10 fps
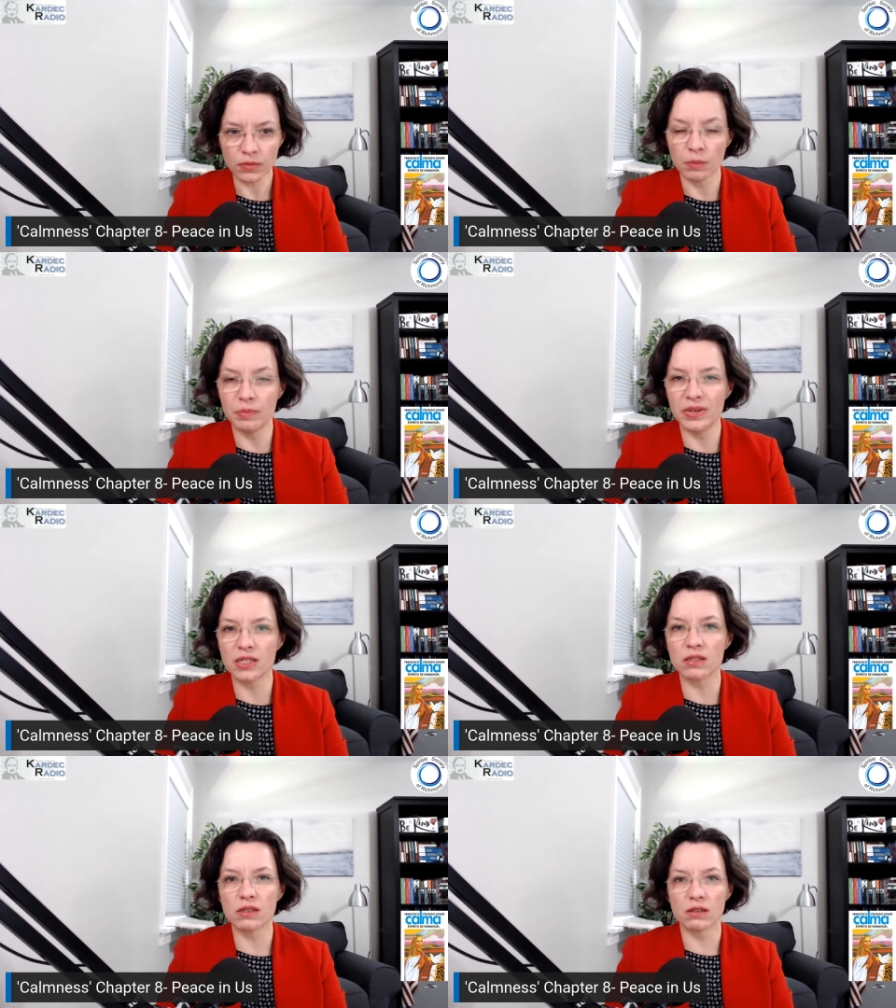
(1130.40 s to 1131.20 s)

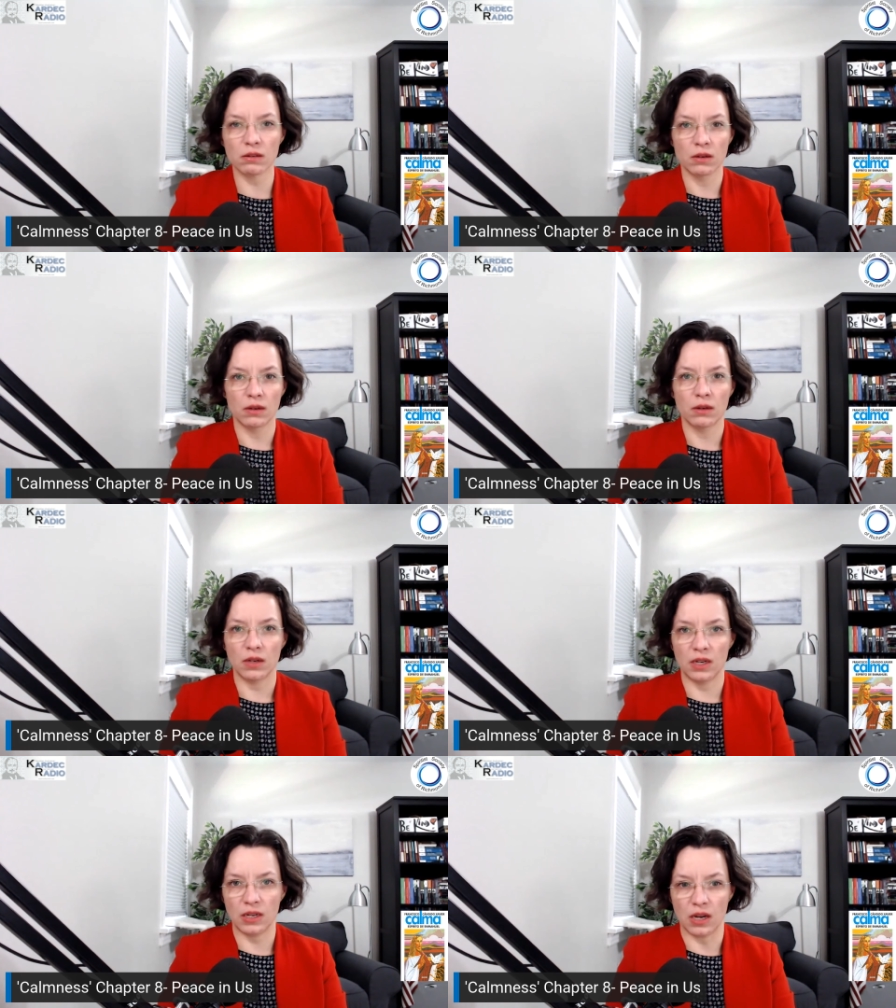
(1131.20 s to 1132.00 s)
peace
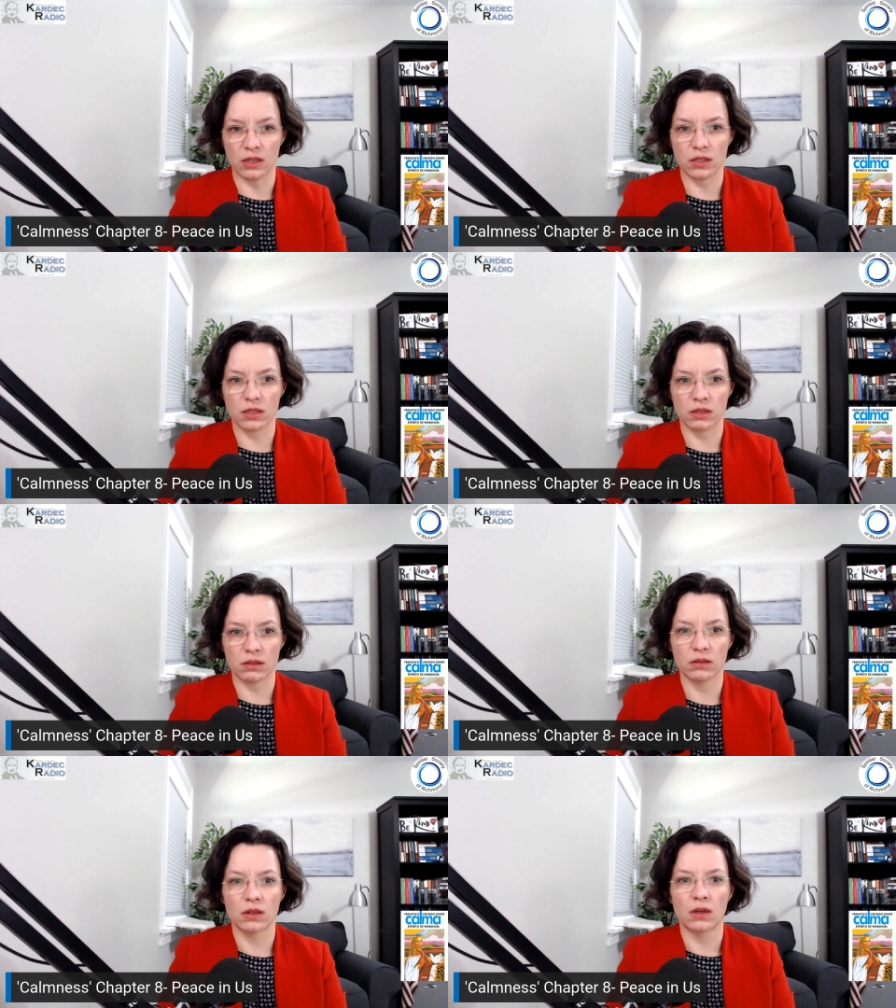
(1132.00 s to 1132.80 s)
in us,
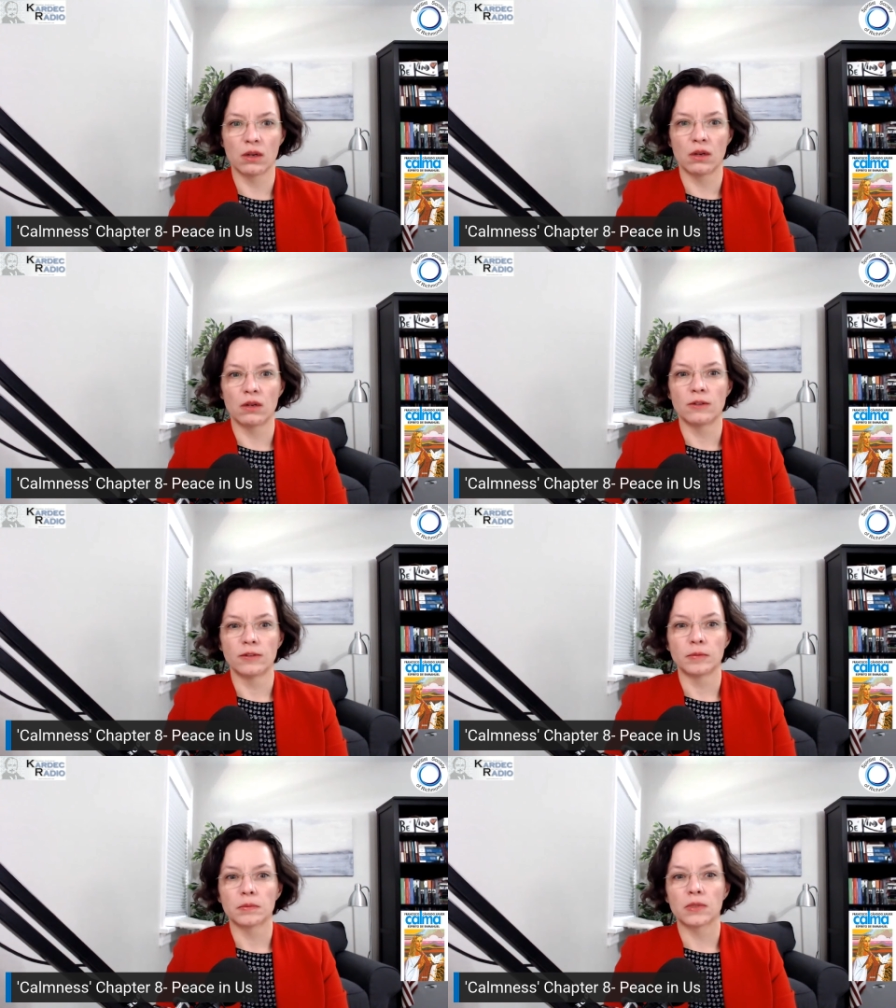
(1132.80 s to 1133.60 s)

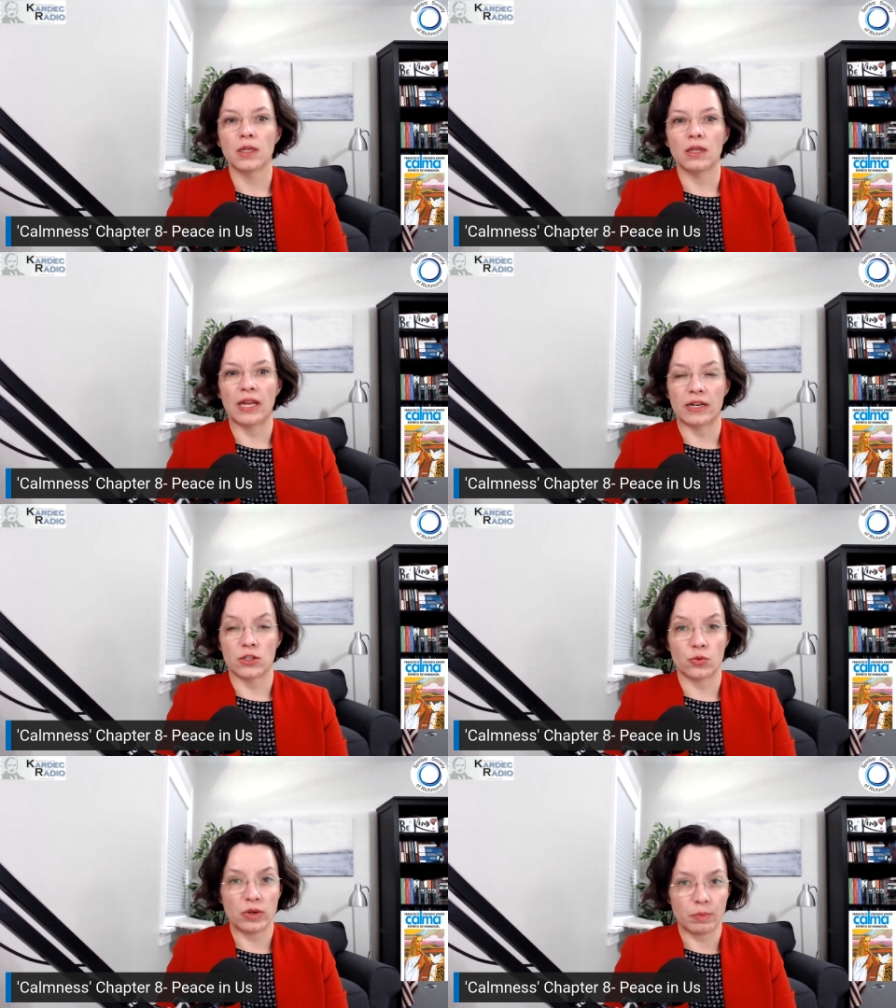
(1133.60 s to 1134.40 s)
let
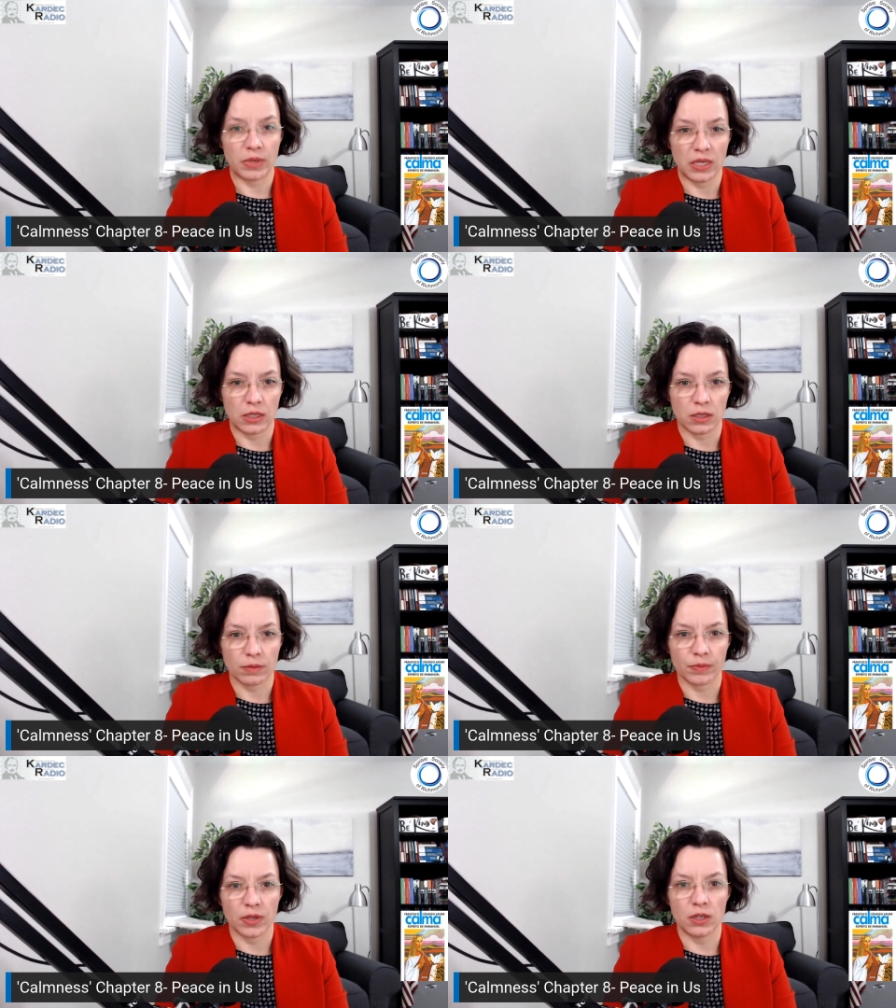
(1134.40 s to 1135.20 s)
us repeat,
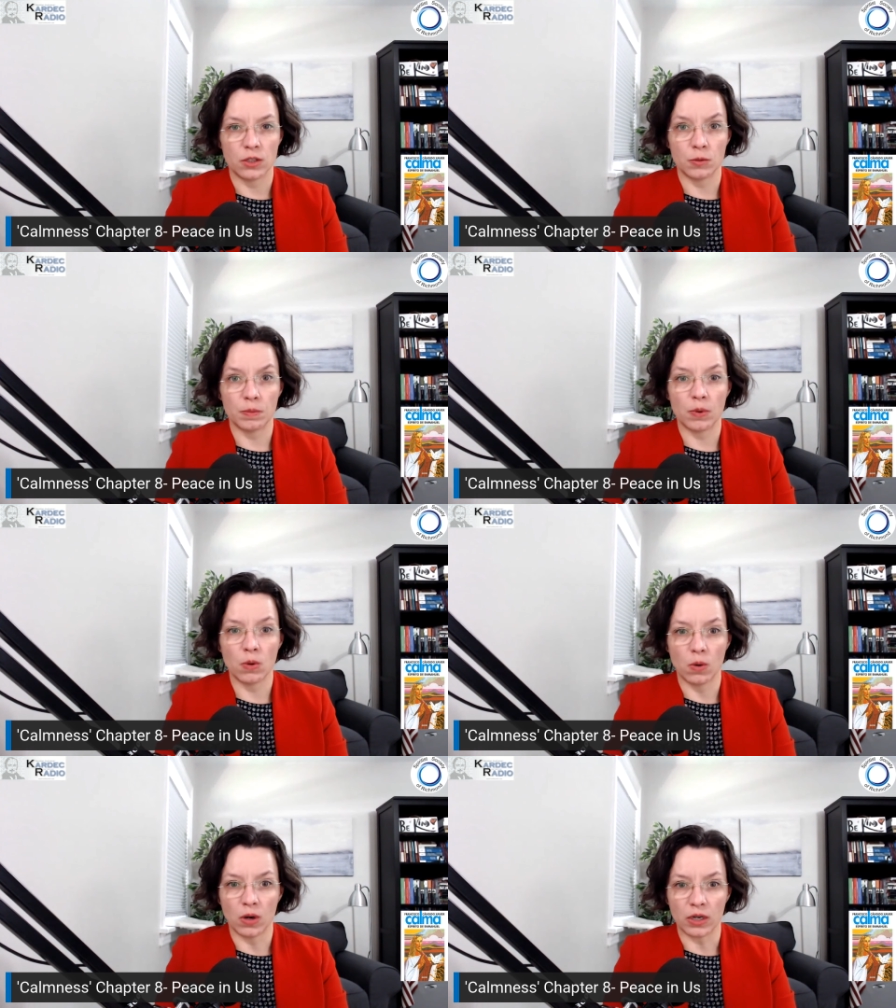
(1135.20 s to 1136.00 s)
is
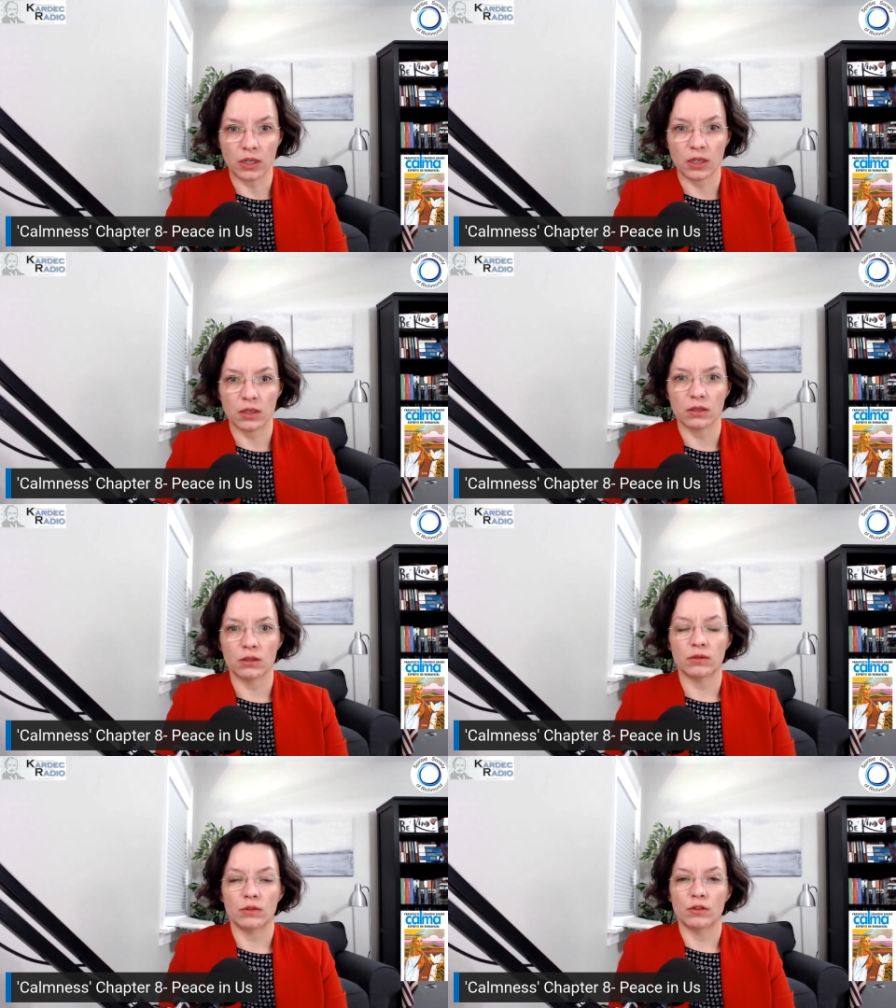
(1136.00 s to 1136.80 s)
born
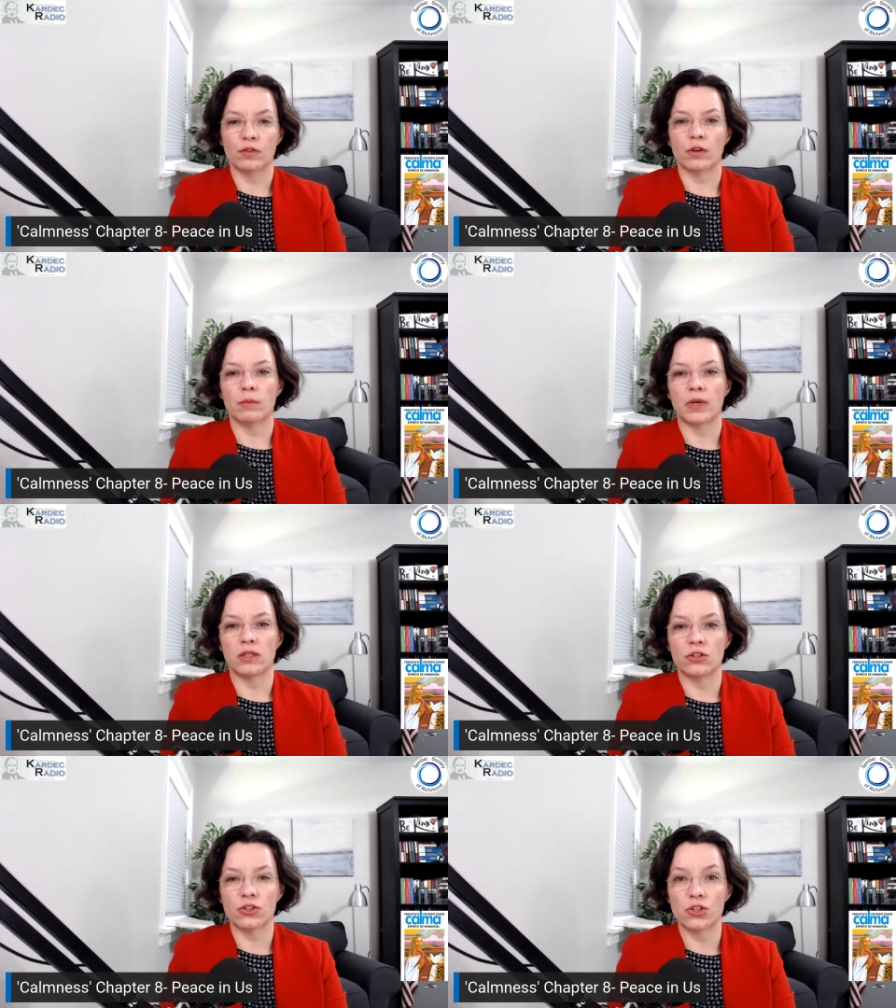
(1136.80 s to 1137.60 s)
from
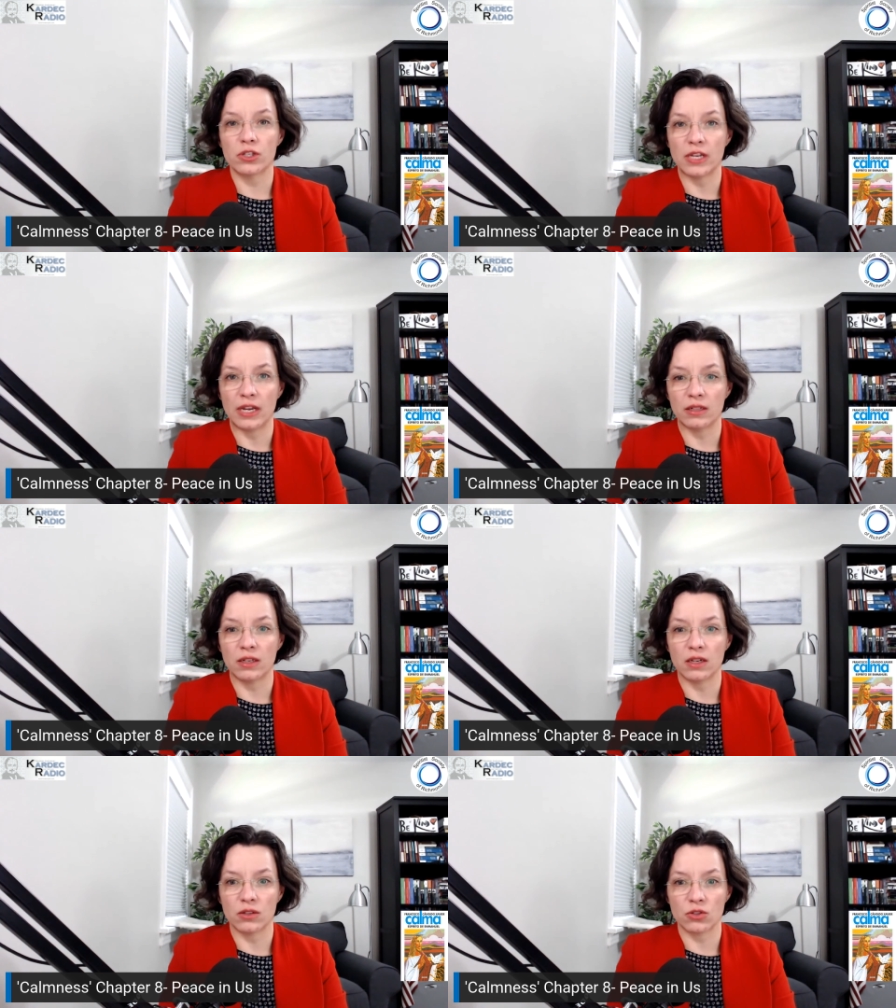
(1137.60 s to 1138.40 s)

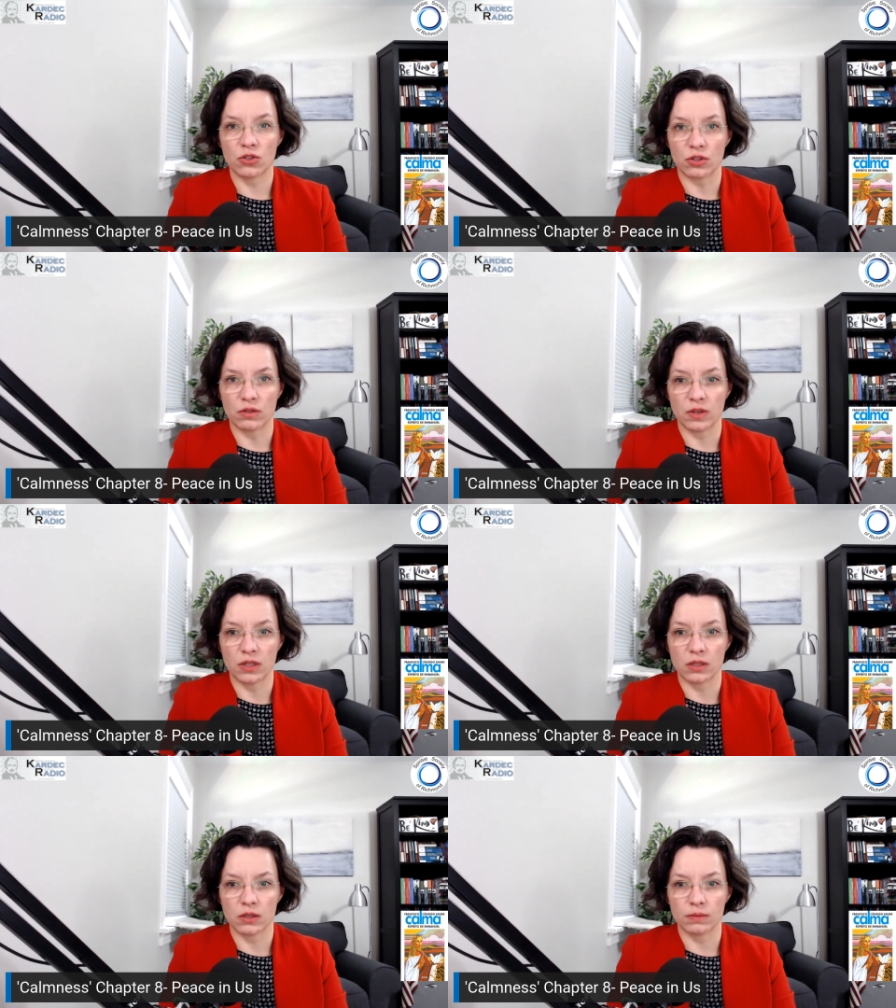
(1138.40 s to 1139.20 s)
understanding and
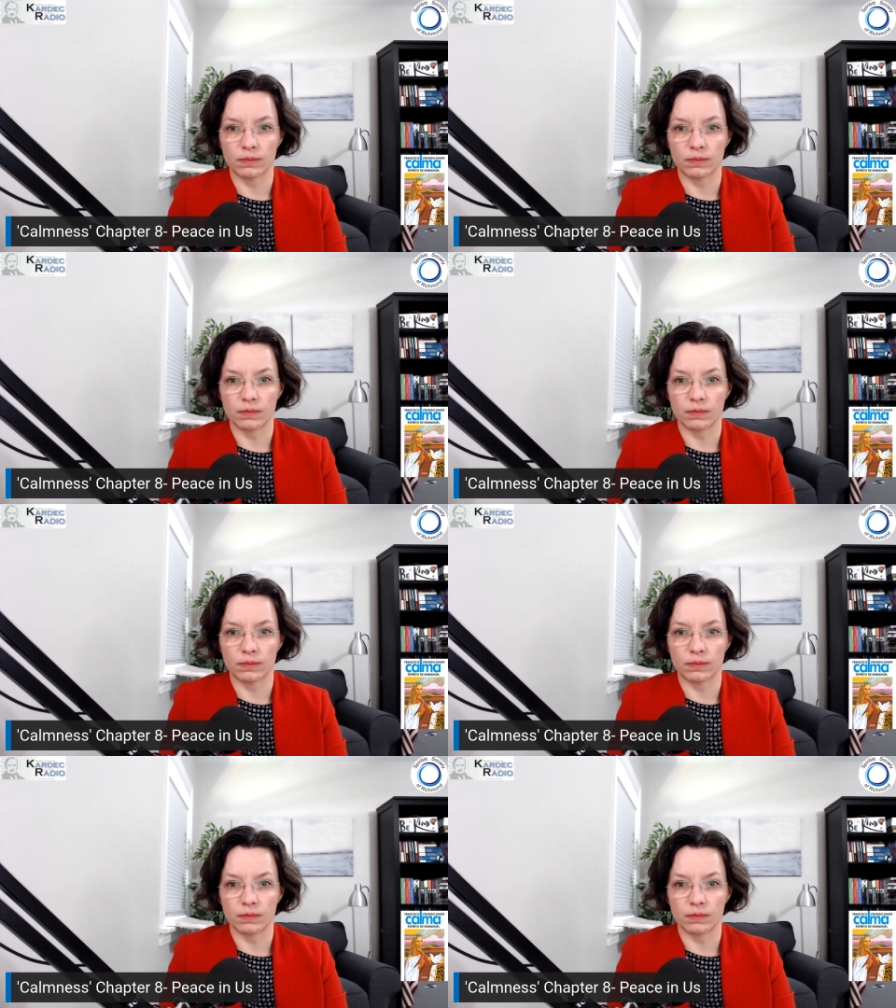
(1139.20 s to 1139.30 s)
service.